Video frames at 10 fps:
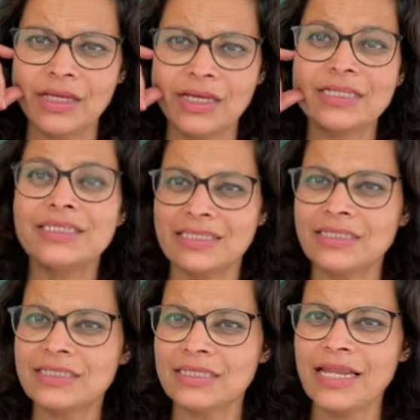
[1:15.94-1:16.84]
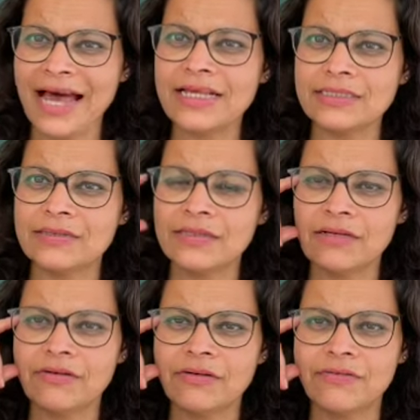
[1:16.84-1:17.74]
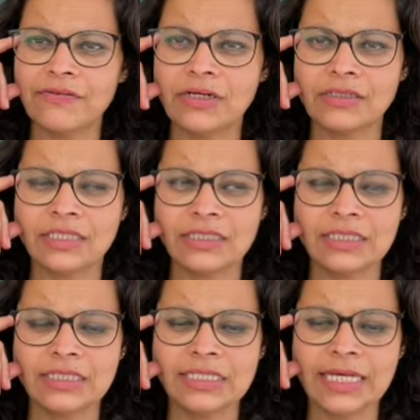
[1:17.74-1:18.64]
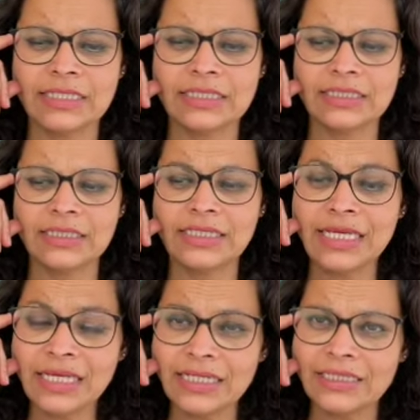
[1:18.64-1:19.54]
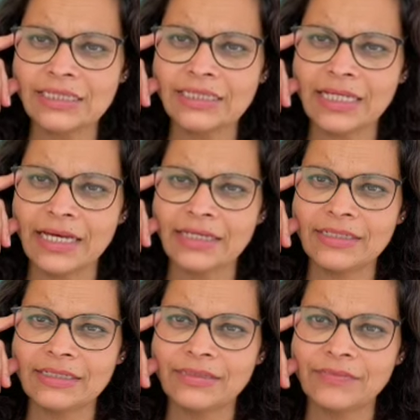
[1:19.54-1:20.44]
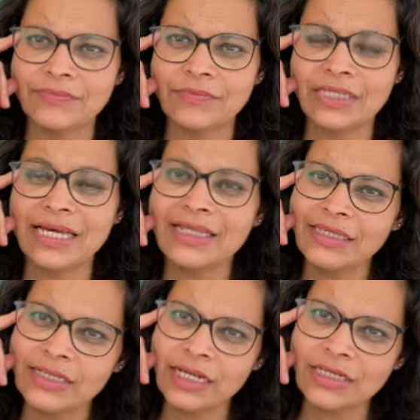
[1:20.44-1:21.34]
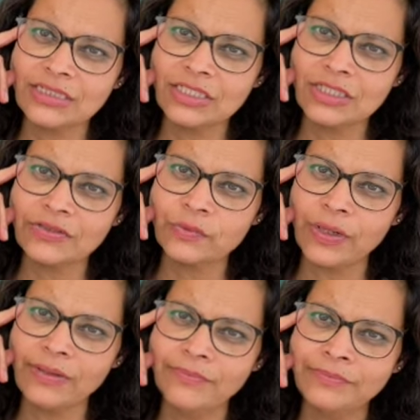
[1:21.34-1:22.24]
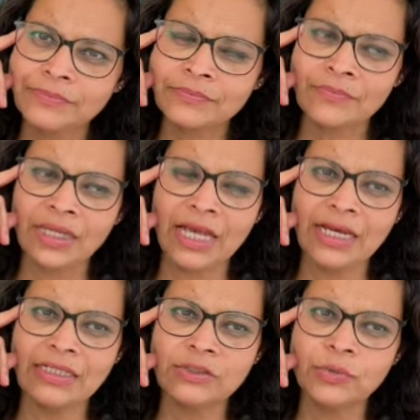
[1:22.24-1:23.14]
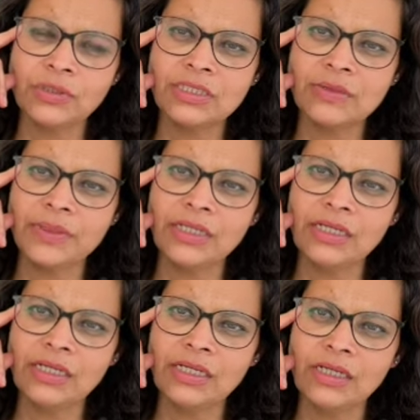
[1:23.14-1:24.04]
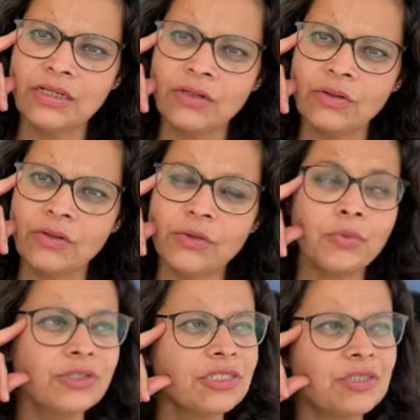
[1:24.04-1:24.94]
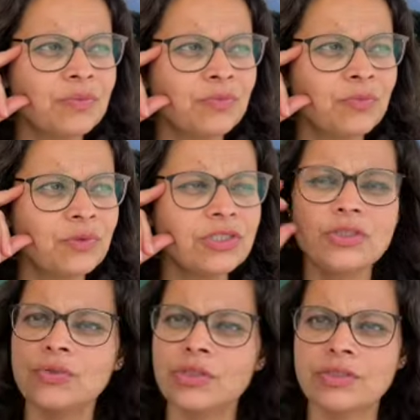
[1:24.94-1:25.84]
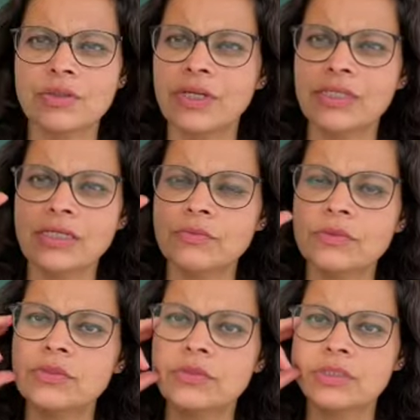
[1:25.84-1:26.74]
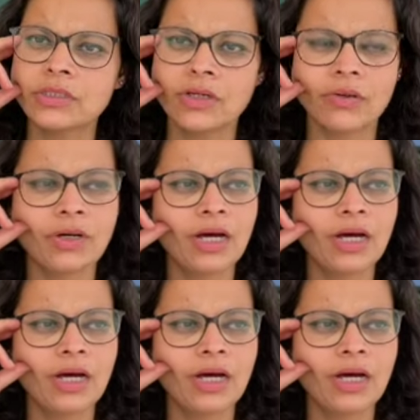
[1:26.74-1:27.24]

It still has a fungal disease. And the thing is that it had that last year as well. And towards the beginning, or was it 2 years ago? I think it was 2 years ago.